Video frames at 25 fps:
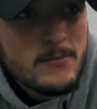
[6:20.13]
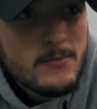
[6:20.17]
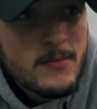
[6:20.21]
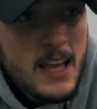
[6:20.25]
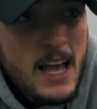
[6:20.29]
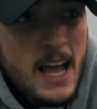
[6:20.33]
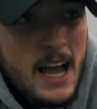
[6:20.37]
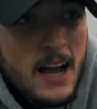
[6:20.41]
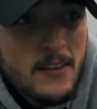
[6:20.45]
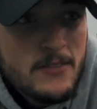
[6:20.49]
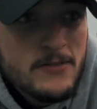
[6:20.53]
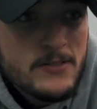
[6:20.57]

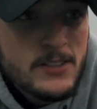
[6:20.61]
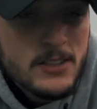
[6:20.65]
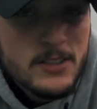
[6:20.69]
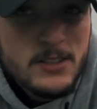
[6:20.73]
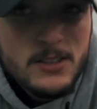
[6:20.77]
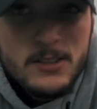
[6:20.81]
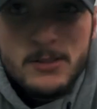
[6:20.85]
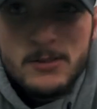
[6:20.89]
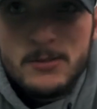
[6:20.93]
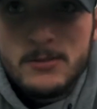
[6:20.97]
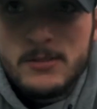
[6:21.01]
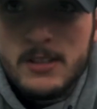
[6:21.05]
have to
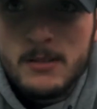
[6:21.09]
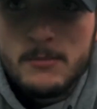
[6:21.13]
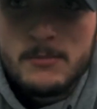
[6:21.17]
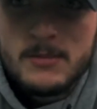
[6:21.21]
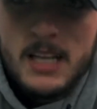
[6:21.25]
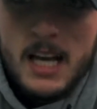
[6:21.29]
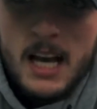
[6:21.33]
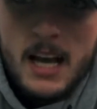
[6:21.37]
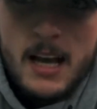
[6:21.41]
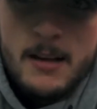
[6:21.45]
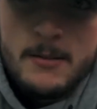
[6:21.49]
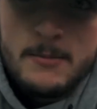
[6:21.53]
do
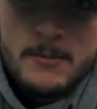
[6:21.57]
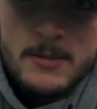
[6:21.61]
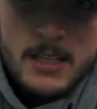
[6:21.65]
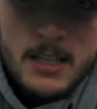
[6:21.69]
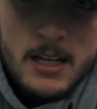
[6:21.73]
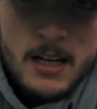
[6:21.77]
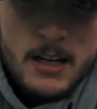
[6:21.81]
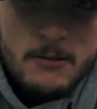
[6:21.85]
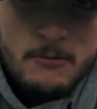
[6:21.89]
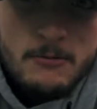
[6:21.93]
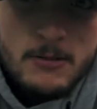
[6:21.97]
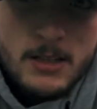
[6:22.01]
sometimes
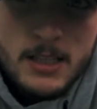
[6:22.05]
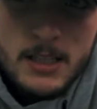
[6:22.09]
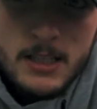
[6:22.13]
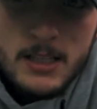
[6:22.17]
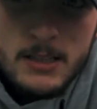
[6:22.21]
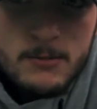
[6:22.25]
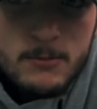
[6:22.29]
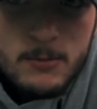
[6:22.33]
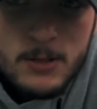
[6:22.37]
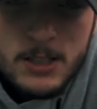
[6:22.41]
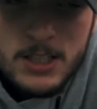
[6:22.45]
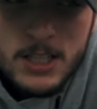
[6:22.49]
that I
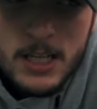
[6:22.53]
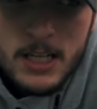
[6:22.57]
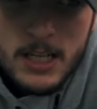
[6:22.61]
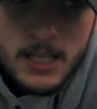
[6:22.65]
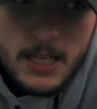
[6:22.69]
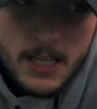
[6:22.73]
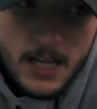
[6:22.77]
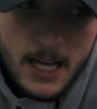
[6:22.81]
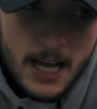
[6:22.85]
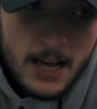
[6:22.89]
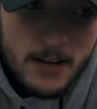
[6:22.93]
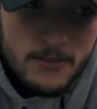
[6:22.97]
really wish I
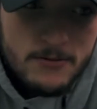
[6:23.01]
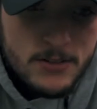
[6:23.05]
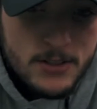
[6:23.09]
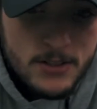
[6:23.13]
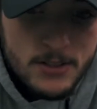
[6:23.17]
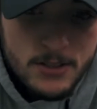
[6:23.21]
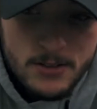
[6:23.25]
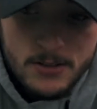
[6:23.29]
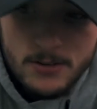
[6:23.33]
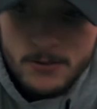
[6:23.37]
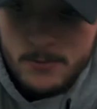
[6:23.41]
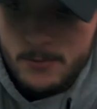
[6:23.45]
didn't have to
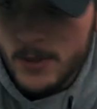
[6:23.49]
do,